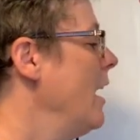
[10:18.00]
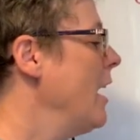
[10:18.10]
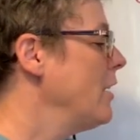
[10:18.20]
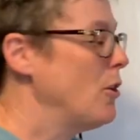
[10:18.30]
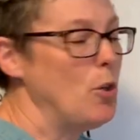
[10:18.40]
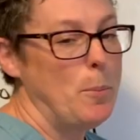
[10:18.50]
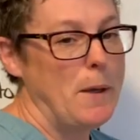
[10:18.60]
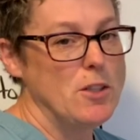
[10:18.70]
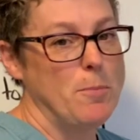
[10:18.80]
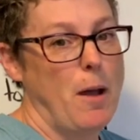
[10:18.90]
Another
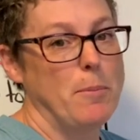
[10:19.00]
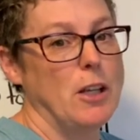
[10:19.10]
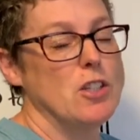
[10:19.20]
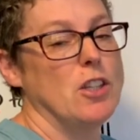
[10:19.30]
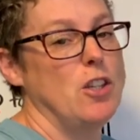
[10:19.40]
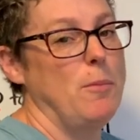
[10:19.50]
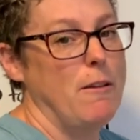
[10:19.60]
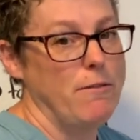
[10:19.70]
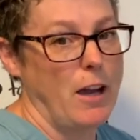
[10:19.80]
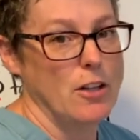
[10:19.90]
patient population that you may
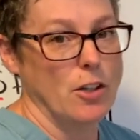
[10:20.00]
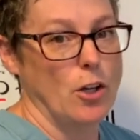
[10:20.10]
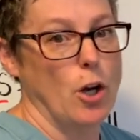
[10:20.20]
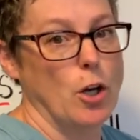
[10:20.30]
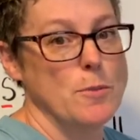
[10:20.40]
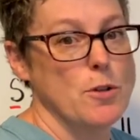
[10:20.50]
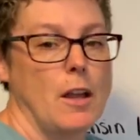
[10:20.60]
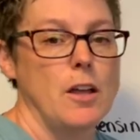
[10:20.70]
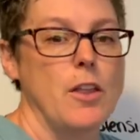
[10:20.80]
find on ARBs are